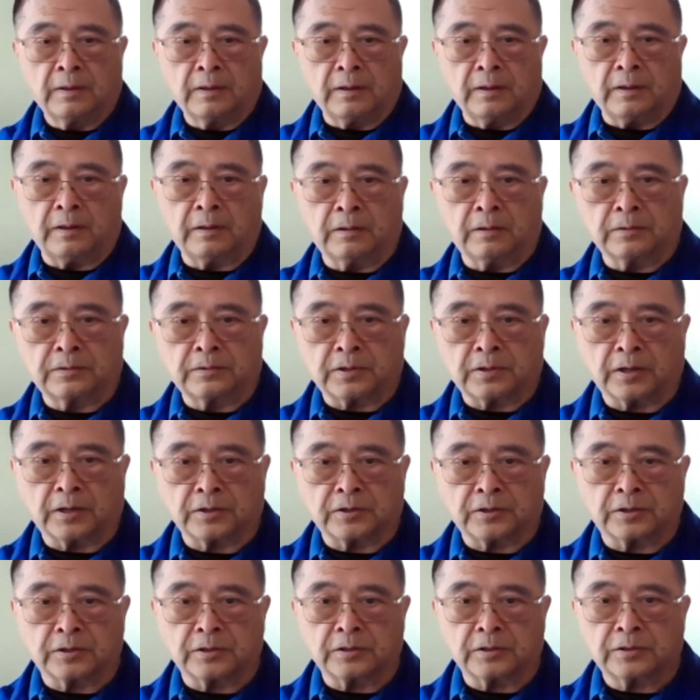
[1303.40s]
heel
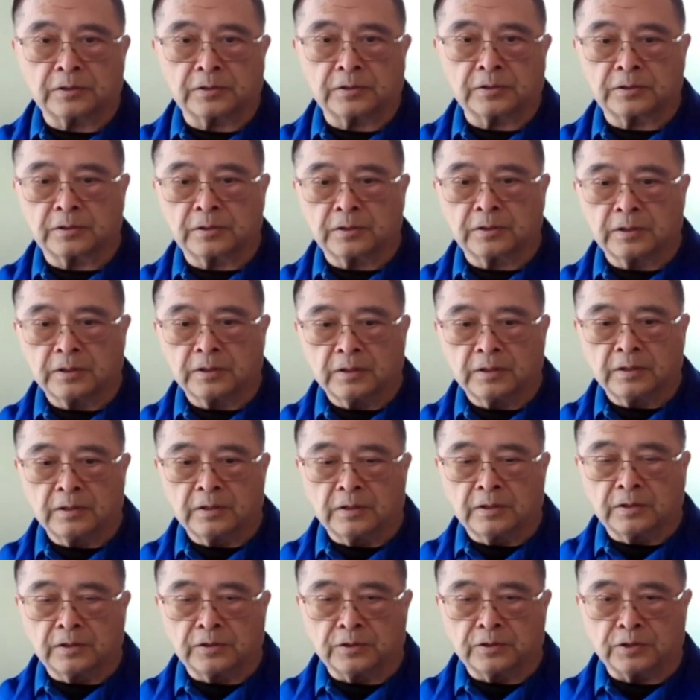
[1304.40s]
touches,
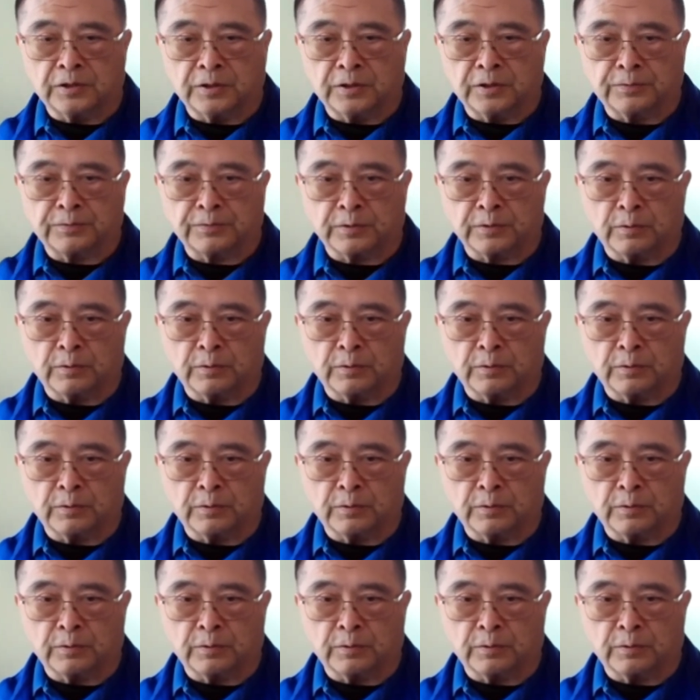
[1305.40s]
shift